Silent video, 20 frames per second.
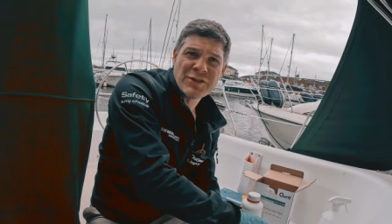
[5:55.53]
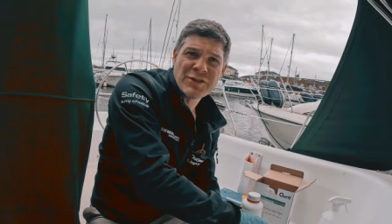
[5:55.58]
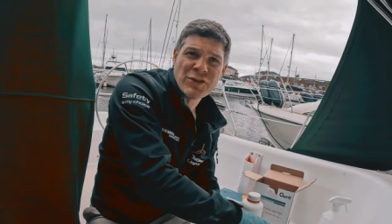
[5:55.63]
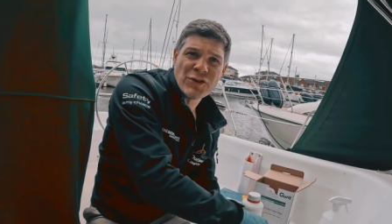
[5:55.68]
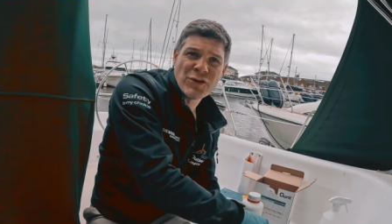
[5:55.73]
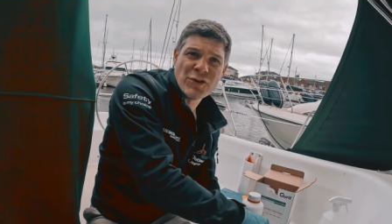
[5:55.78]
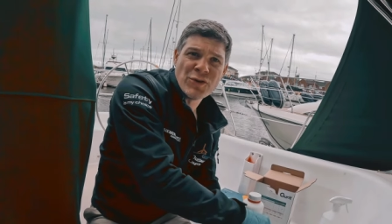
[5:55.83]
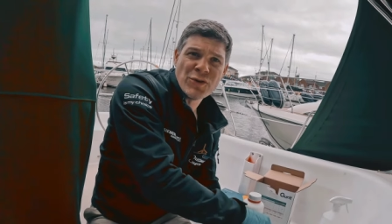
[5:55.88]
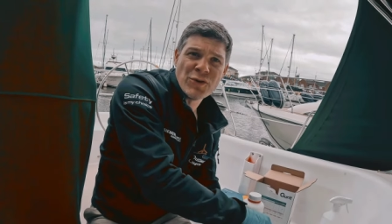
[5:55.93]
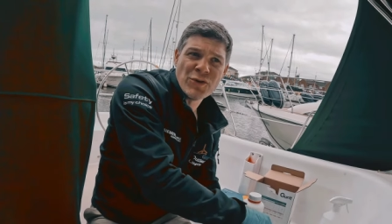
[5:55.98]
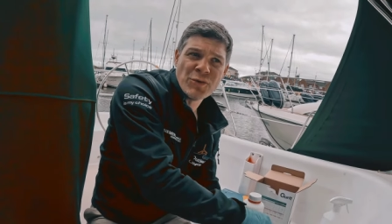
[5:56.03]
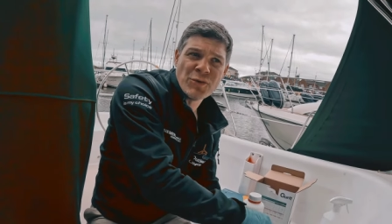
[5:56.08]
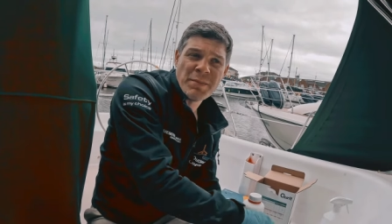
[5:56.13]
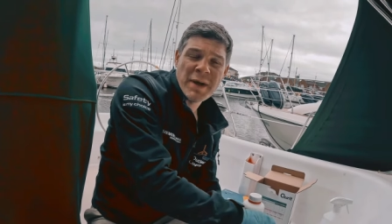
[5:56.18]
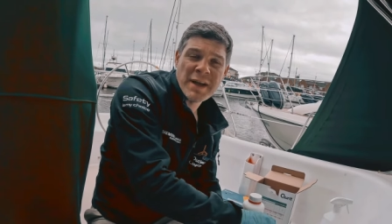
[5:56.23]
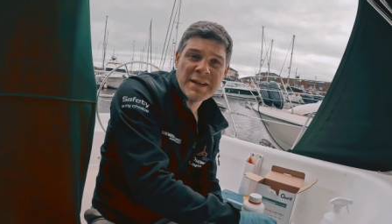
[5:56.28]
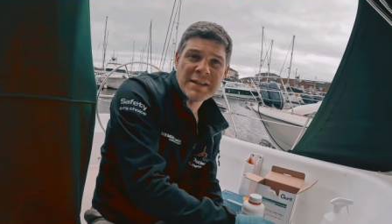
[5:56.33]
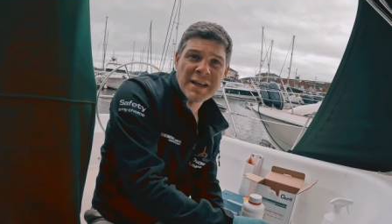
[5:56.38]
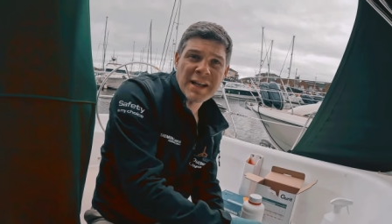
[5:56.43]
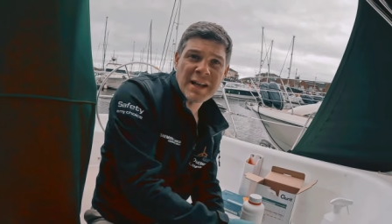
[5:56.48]
to
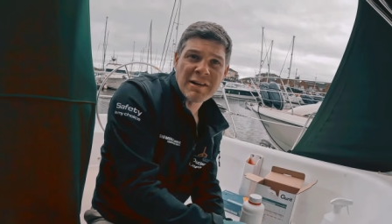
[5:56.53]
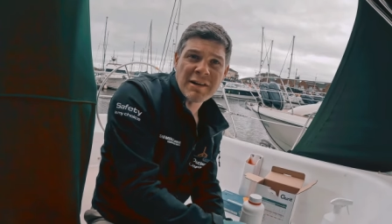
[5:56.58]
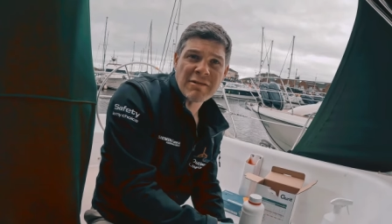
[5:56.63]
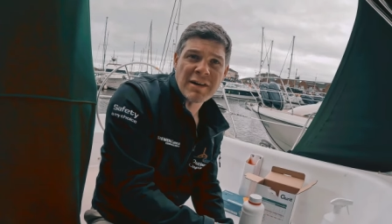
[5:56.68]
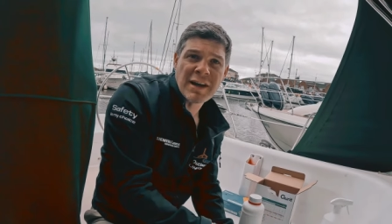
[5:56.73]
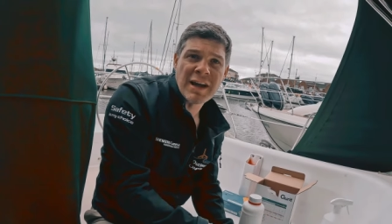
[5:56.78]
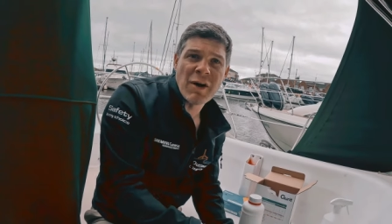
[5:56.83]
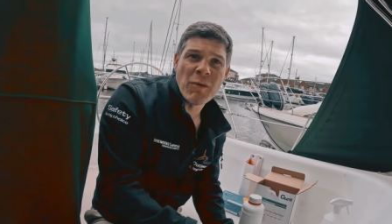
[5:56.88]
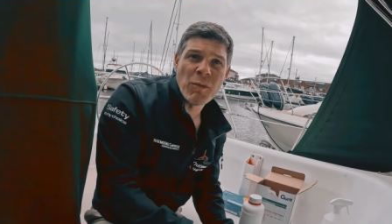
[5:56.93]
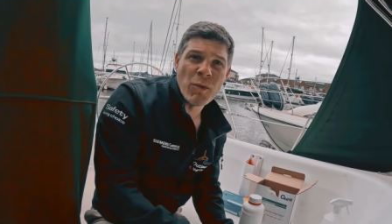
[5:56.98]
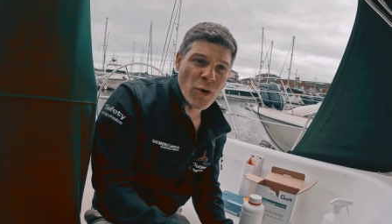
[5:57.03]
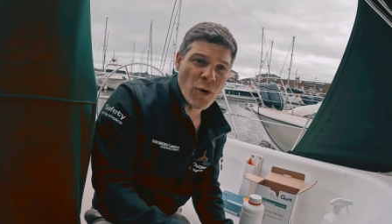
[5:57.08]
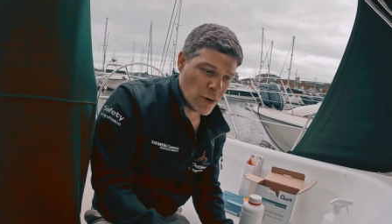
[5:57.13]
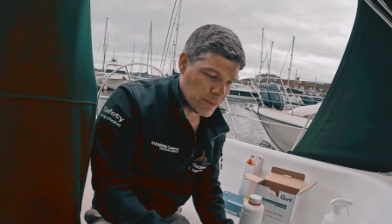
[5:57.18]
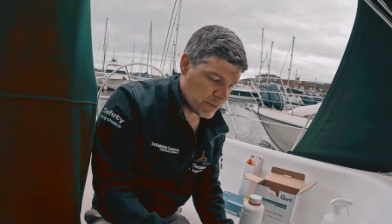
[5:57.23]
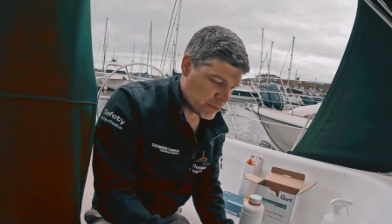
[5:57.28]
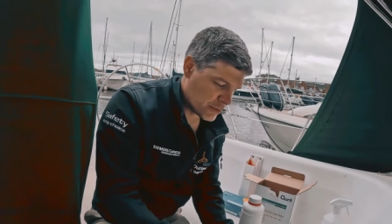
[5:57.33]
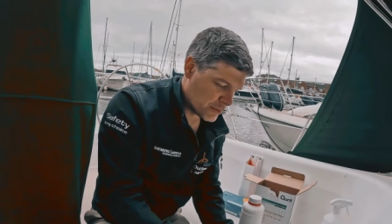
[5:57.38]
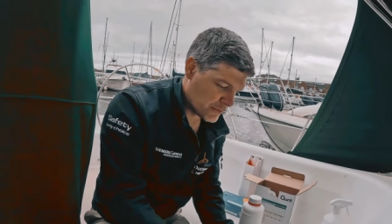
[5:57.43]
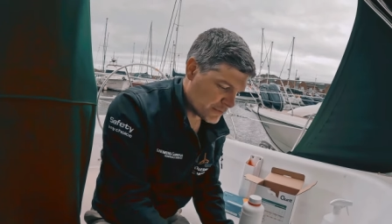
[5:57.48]
basically create a
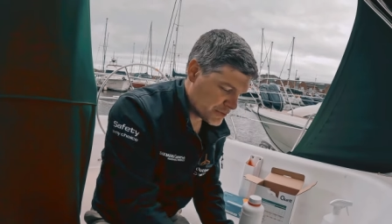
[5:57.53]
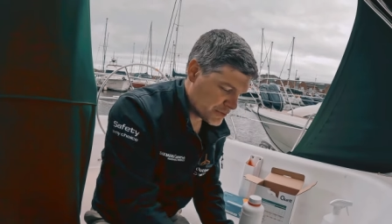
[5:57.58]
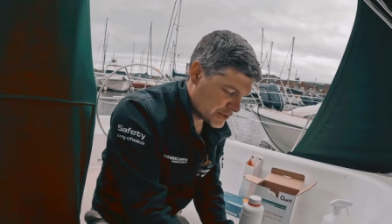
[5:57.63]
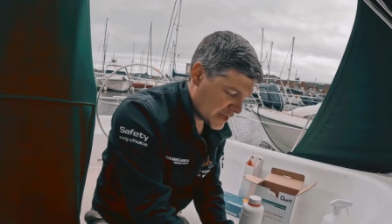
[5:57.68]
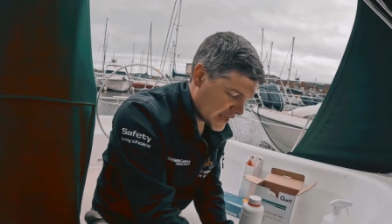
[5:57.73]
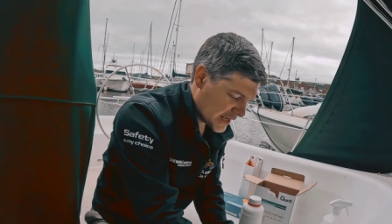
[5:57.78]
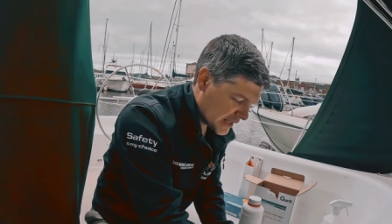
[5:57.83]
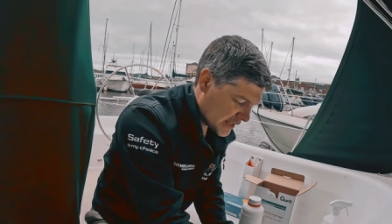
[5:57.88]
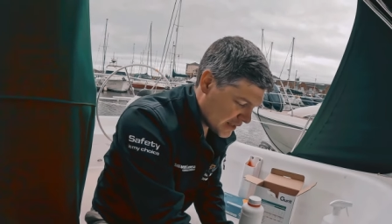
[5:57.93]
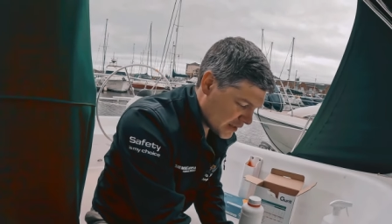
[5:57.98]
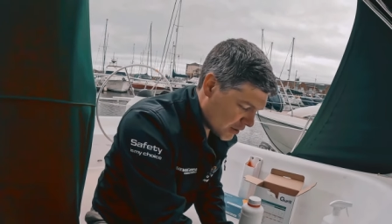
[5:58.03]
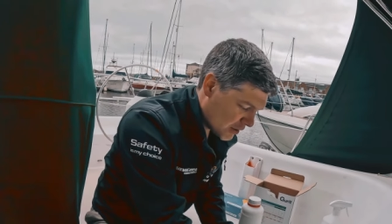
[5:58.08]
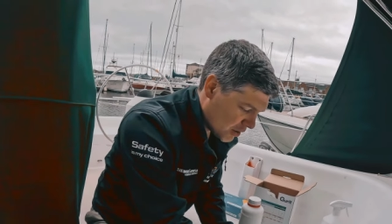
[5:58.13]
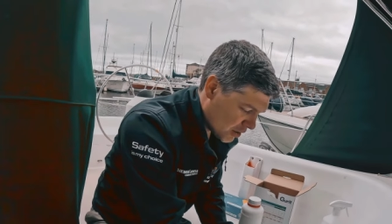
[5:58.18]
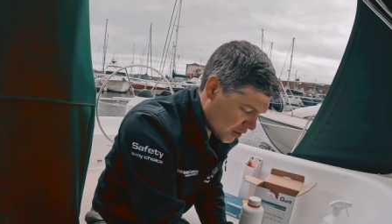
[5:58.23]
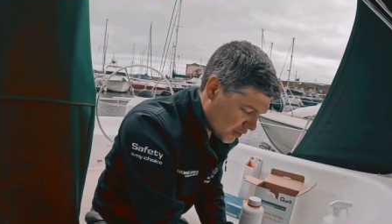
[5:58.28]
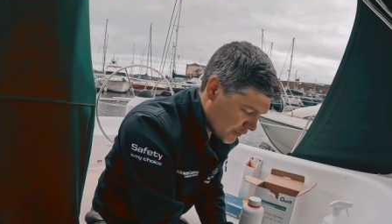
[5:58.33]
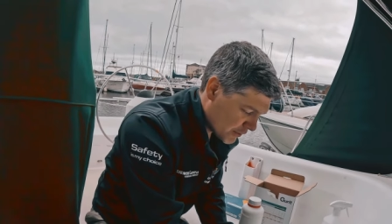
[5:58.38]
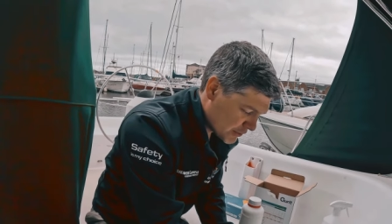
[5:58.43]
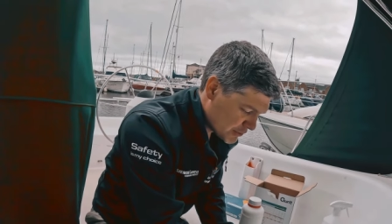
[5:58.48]
waterproof seal
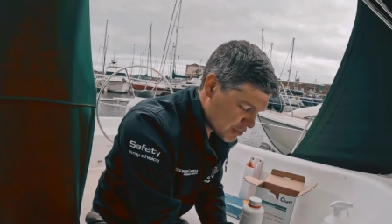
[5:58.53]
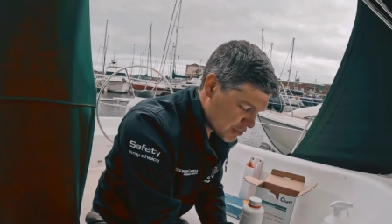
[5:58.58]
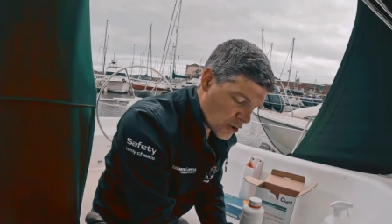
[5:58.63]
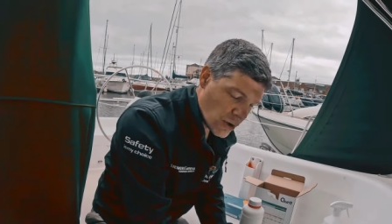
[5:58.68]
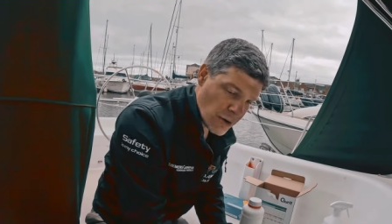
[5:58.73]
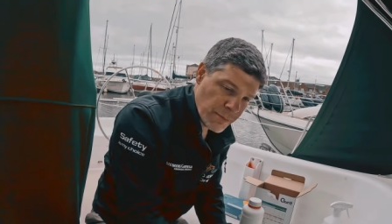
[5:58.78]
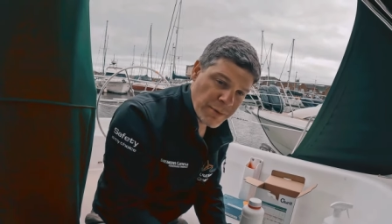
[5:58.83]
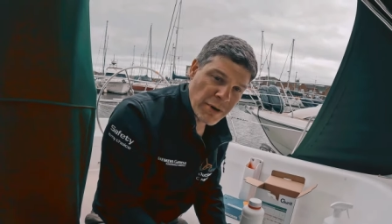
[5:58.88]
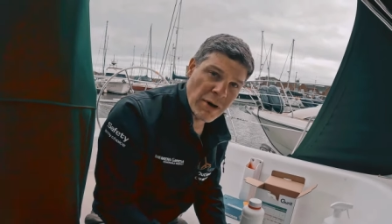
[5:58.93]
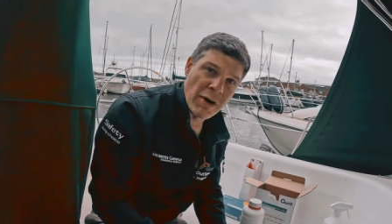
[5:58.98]
on the top